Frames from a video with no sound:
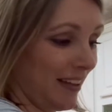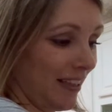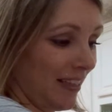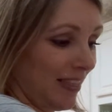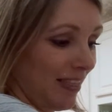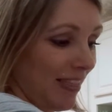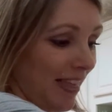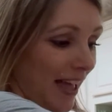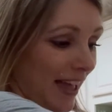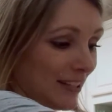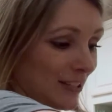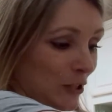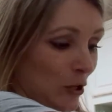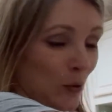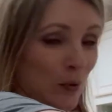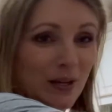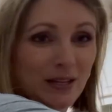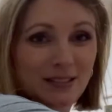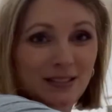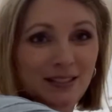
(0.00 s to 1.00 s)
that's
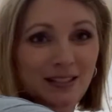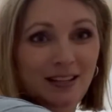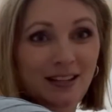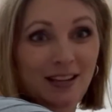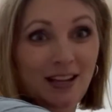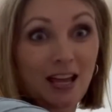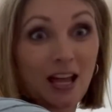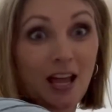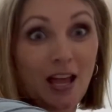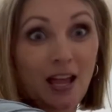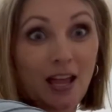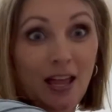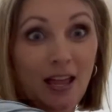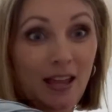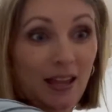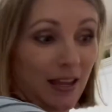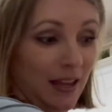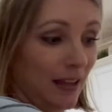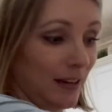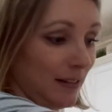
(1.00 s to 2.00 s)
always a
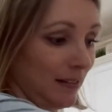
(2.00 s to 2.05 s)
hit.